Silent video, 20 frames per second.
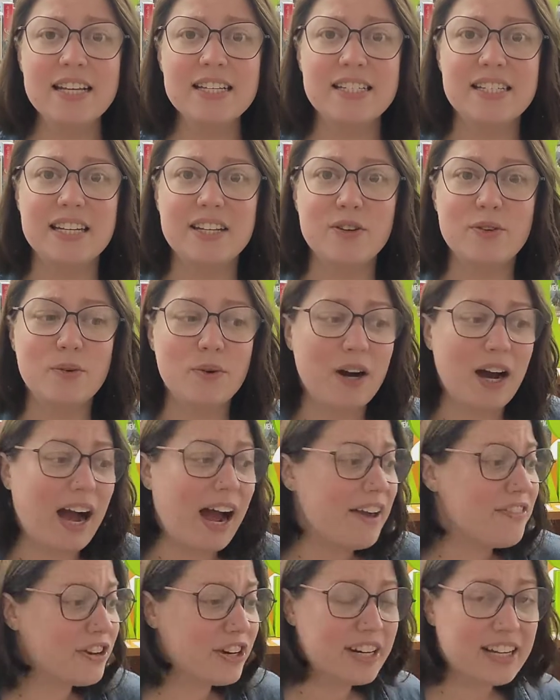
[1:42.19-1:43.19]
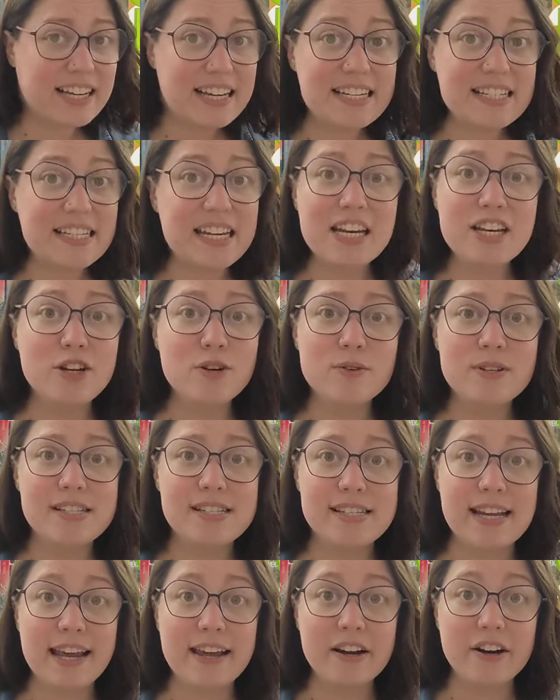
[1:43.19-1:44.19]
to either continue to
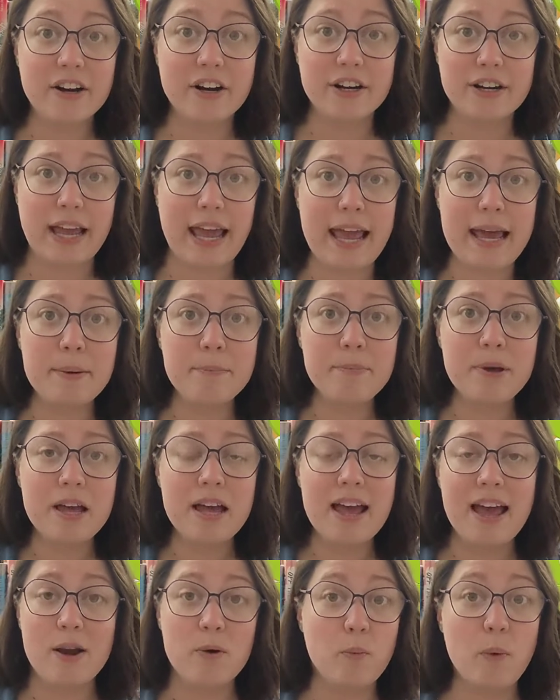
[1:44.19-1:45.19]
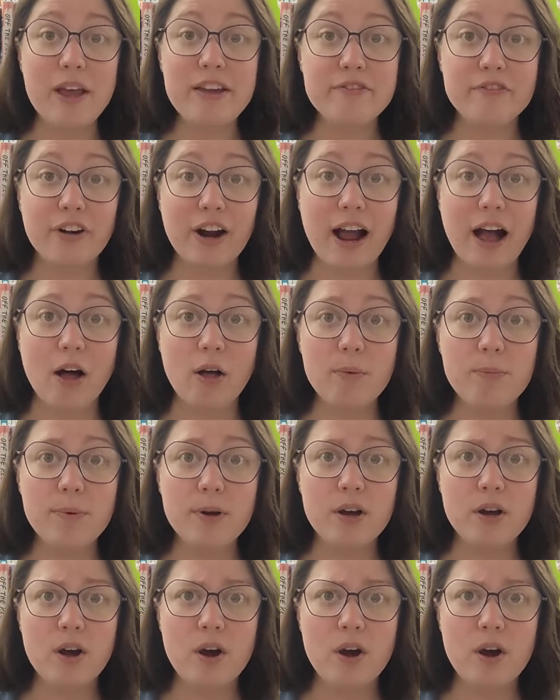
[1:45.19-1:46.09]
stay at her camp and wait for help,